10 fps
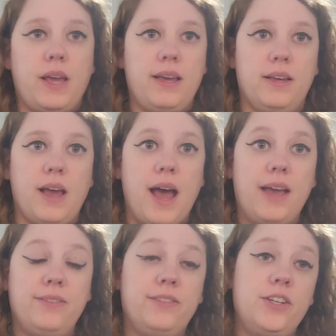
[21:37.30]
Okay,
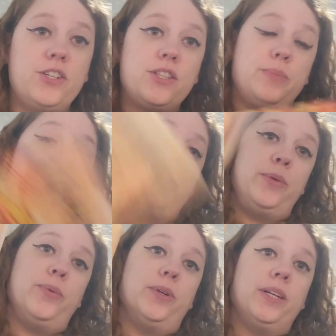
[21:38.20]
I finished the
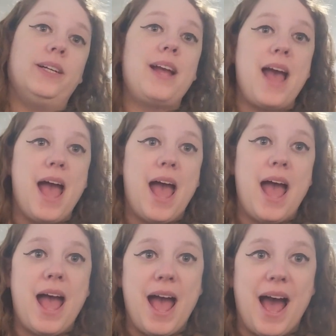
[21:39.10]
Poppy War.
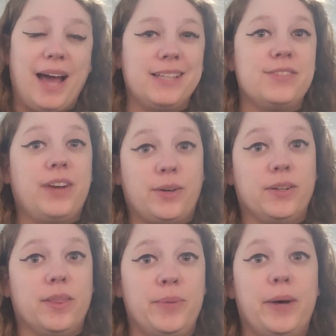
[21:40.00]
I
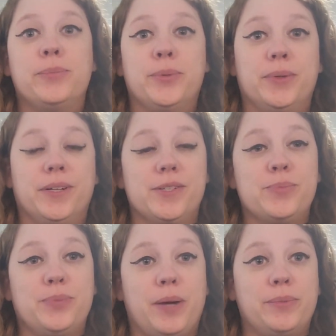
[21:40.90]
devoured the Poppy War
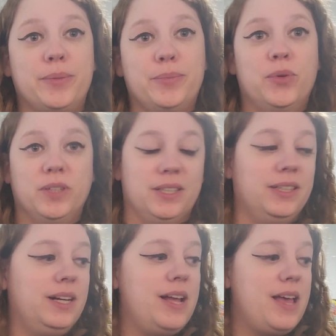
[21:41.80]
is probably more